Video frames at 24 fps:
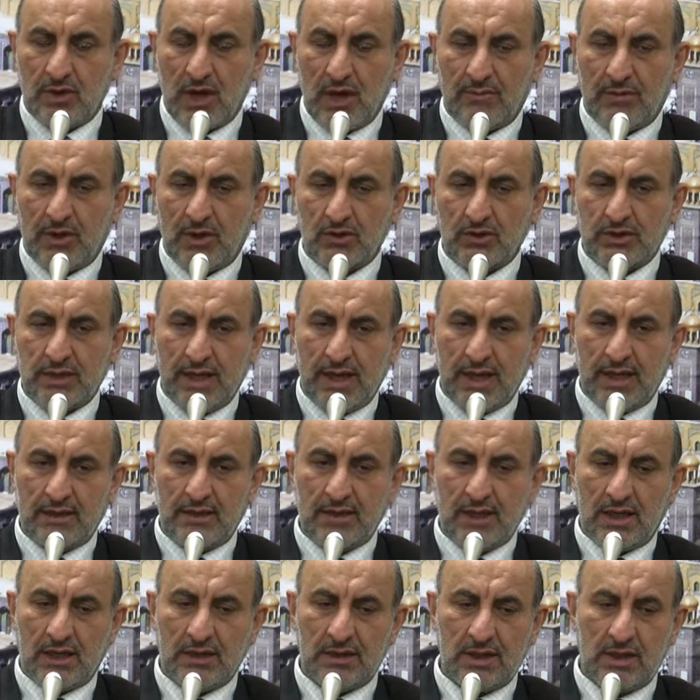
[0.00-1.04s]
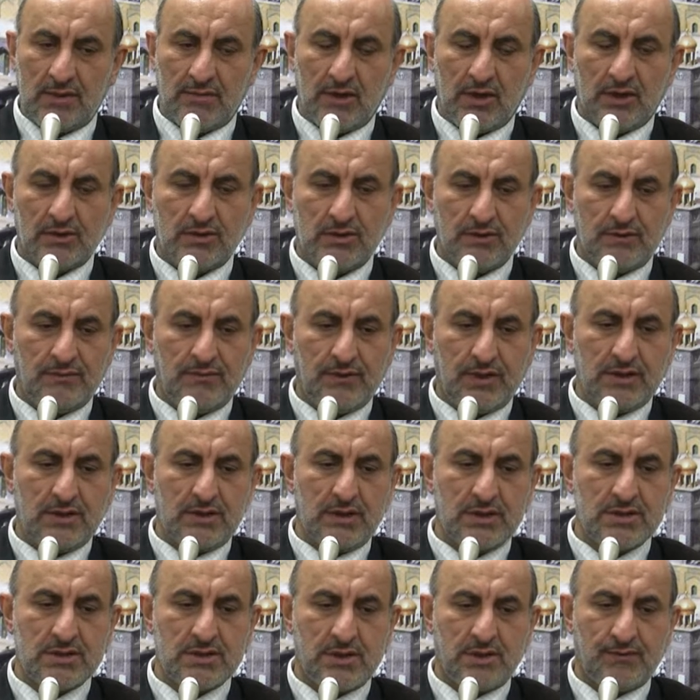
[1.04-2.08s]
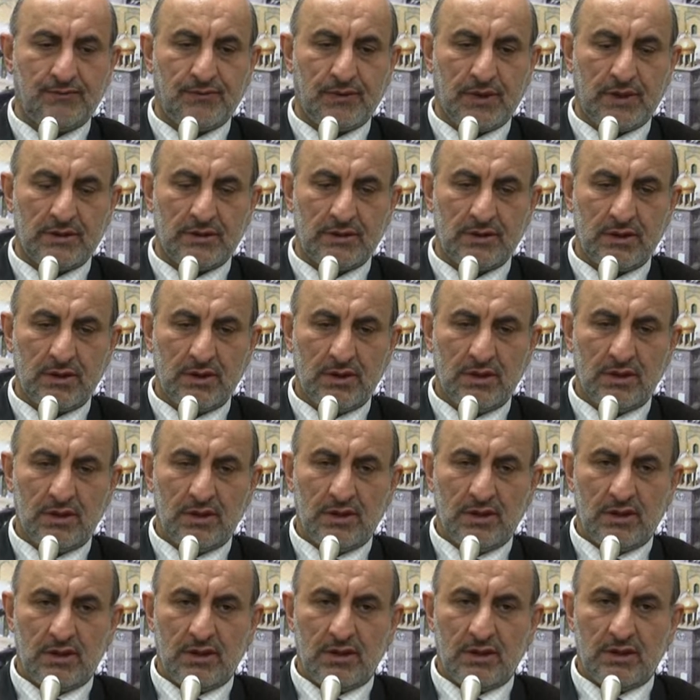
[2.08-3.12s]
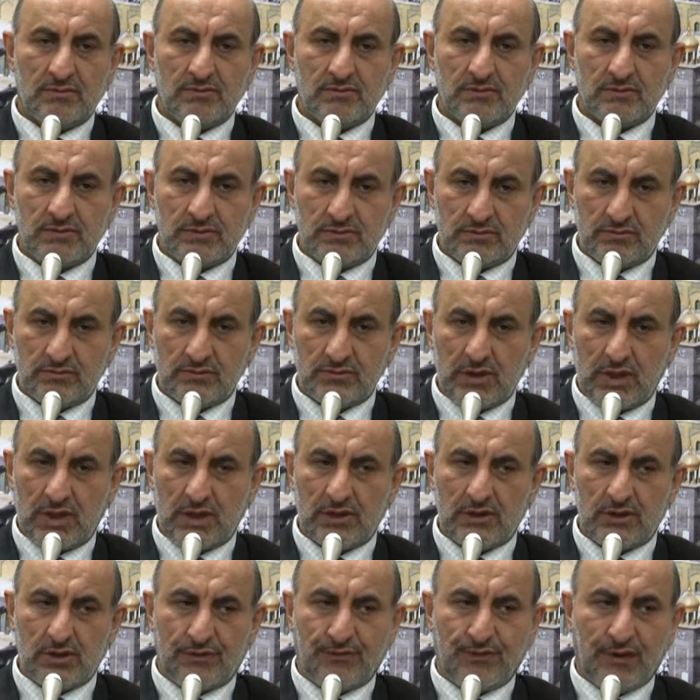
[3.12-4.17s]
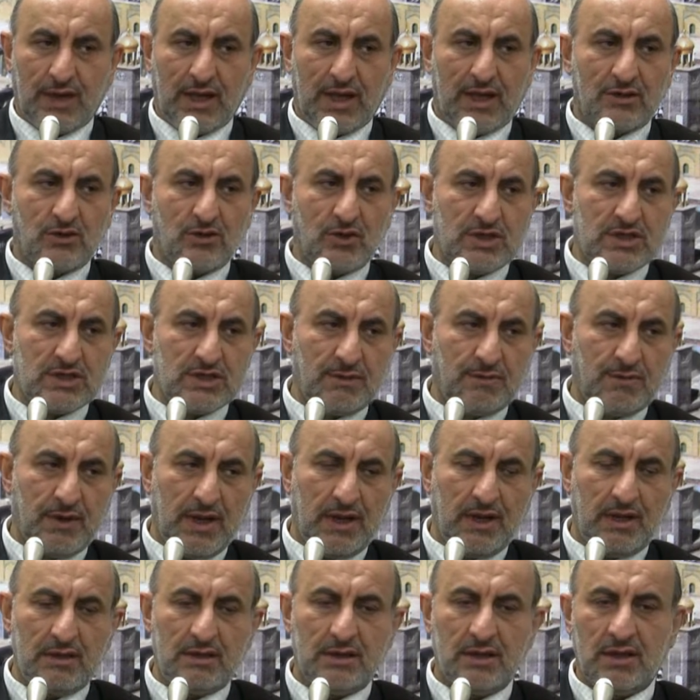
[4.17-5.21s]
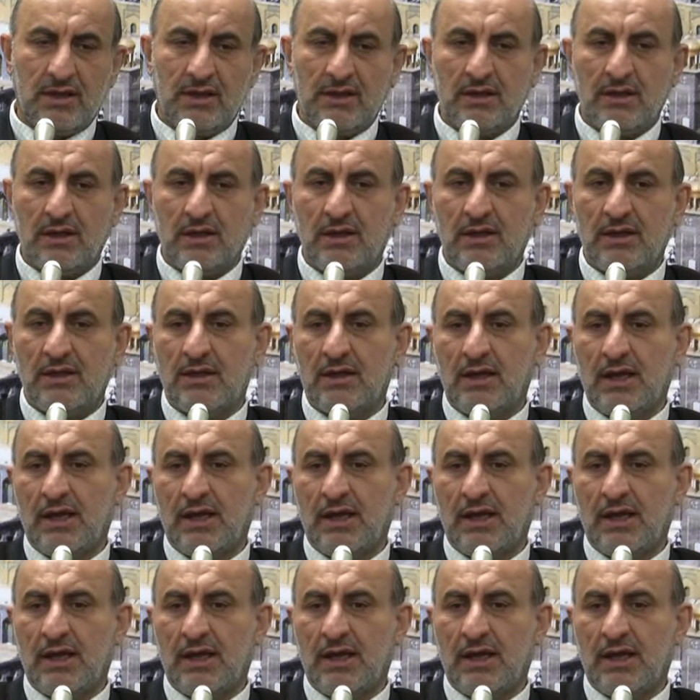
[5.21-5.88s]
about head and about feet is different. Difficult to explain it in